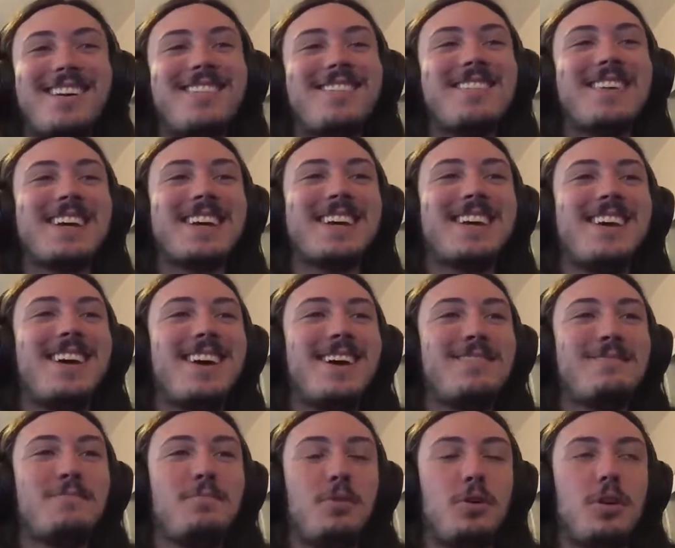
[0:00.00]
Oh my
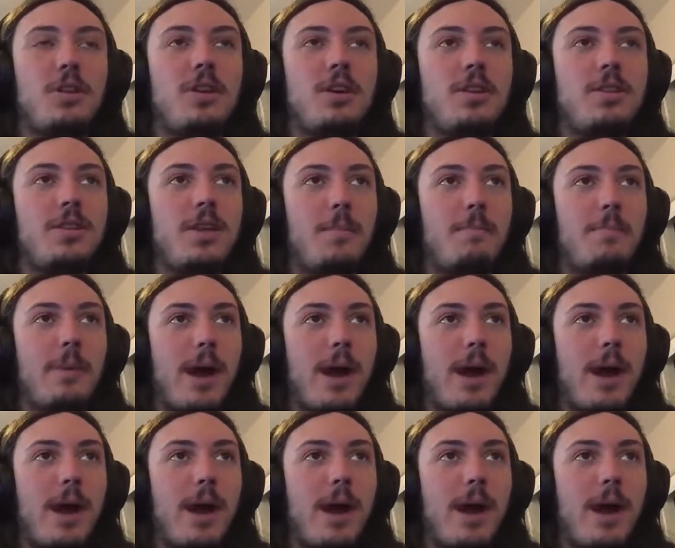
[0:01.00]
god, poor the